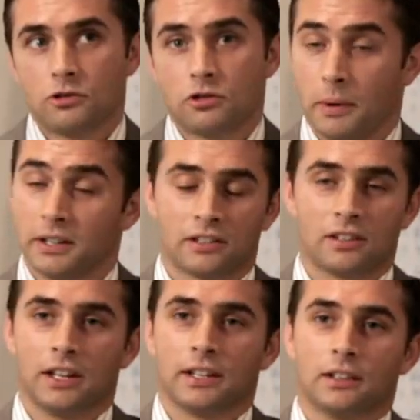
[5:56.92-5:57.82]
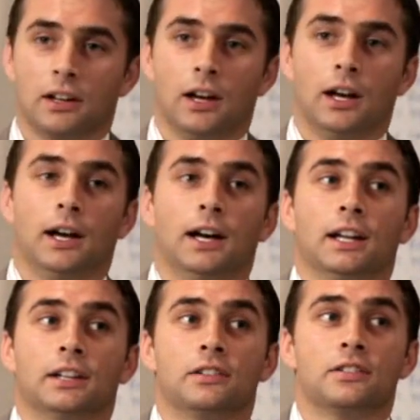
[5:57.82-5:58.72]
Tremendously.
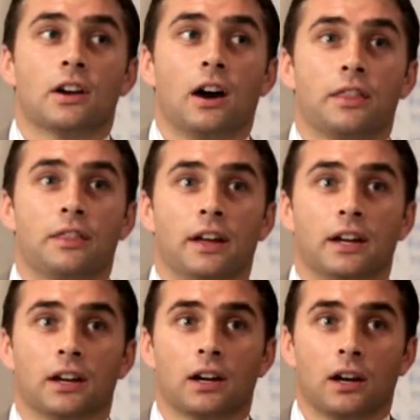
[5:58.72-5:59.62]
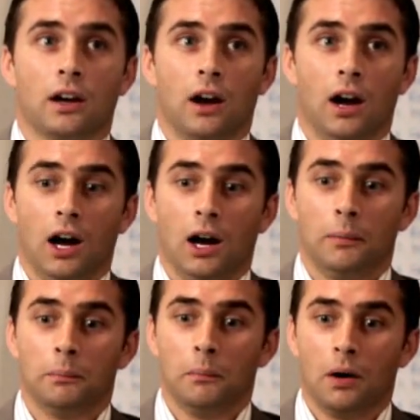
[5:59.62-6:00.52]
And I think
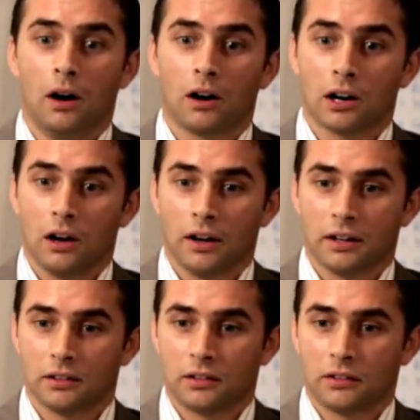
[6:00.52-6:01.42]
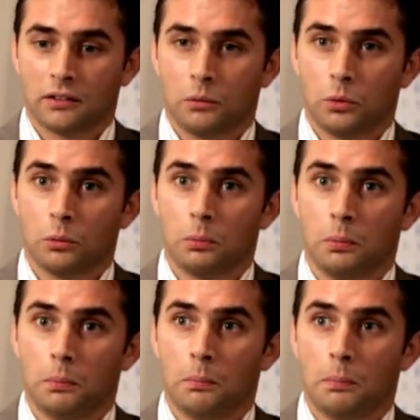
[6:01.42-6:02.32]
our clients will
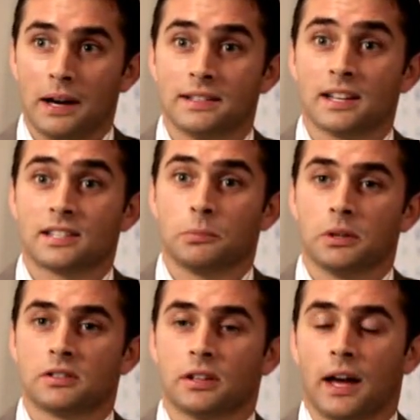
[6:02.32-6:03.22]
pay testament to